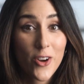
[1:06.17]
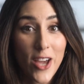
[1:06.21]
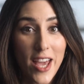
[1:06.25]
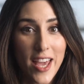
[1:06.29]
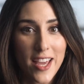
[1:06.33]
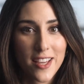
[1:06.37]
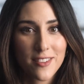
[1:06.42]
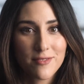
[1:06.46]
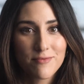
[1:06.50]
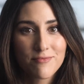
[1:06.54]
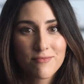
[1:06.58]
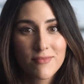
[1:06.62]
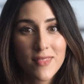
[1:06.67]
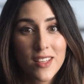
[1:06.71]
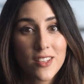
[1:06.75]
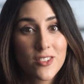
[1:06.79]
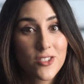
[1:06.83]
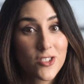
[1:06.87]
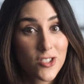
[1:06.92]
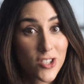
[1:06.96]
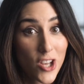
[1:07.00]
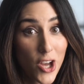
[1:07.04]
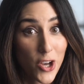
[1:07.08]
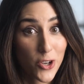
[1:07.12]
Okay,
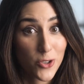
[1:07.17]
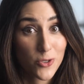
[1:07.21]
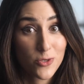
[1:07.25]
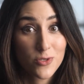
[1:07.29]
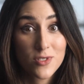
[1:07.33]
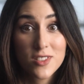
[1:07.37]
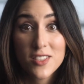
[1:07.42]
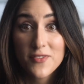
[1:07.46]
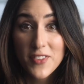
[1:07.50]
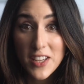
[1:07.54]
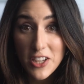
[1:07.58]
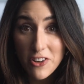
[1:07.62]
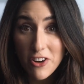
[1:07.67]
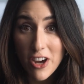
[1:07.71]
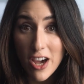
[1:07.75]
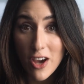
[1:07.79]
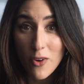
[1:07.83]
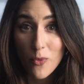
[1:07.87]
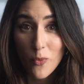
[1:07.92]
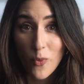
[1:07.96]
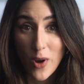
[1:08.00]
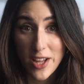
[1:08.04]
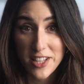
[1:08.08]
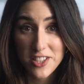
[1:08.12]
so to figure
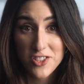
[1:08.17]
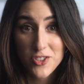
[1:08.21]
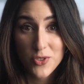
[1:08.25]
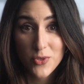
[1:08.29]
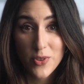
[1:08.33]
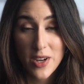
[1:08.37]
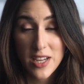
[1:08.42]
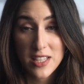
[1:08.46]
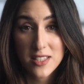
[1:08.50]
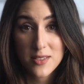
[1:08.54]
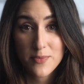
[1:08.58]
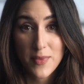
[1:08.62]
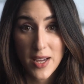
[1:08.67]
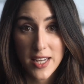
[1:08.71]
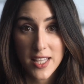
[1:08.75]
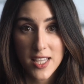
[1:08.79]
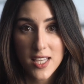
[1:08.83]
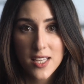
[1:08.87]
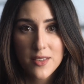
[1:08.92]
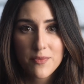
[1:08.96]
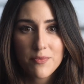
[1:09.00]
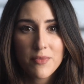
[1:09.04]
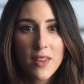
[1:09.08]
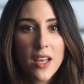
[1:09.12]
out when to raise
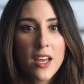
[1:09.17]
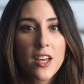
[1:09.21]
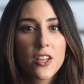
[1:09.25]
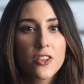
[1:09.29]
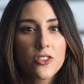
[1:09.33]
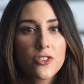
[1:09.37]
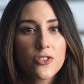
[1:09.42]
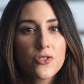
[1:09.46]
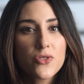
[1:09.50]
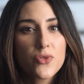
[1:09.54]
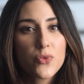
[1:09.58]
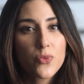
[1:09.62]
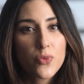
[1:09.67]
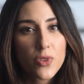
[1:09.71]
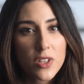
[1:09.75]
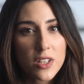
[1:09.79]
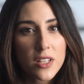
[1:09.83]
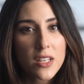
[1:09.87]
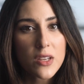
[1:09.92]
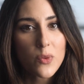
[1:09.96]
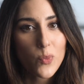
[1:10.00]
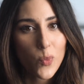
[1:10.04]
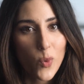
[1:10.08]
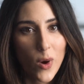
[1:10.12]
money, there's
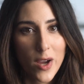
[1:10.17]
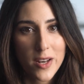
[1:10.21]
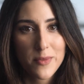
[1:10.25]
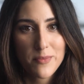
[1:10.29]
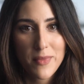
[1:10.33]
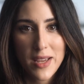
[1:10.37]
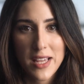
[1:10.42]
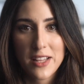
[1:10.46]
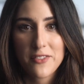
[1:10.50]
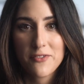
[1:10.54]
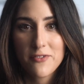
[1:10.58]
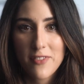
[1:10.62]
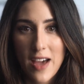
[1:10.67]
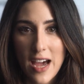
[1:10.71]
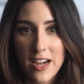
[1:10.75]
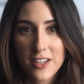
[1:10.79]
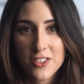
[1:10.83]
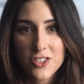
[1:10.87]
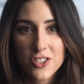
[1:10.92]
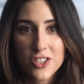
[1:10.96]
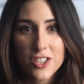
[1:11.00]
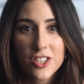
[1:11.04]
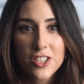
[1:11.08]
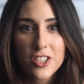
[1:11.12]
really one main
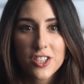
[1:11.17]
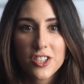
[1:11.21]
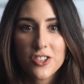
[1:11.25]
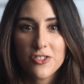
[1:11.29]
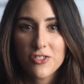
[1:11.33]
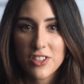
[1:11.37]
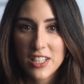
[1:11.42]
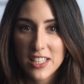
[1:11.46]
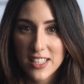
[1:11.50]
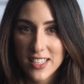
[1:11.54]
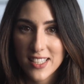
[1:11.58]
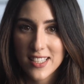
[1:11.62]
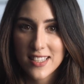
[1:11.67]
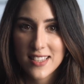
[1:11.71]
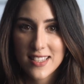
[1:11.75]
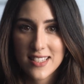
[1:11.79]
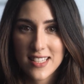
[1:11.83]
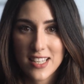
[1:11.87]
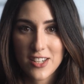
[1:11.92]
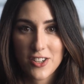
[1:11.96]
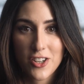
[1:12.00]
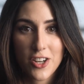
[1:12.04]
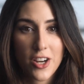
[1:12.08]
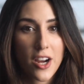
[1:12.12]
factor you need to
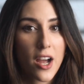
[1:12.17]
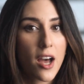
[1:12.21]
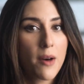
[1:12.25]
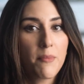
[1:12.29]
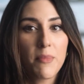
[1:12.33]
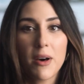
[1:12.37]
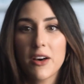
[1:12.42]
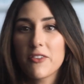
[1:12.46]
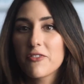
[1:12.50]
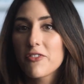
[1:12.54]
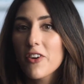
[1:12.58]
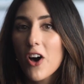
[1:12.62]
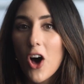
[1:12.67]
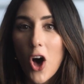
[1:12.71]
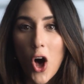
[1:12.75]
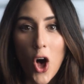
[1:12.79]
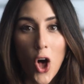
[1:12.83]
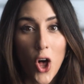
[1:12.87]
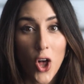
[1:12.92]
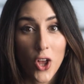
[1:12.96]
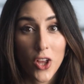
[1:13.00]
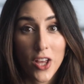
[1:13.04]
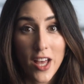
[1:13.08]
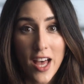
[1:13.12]
consider above
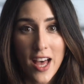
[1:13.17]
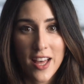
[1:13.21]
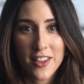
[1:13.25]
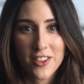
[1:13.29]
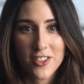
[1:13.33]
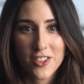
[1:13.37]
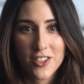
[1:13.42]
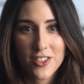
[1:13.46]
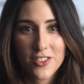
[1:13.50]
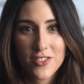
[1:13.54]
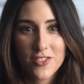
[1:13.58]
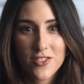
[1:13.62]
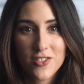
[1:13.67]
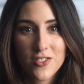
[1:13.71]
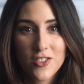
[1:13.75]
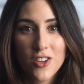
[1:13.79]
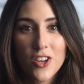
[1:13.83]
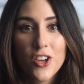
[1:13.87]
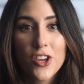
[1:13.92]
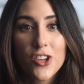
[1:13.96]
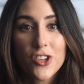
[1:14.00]
all others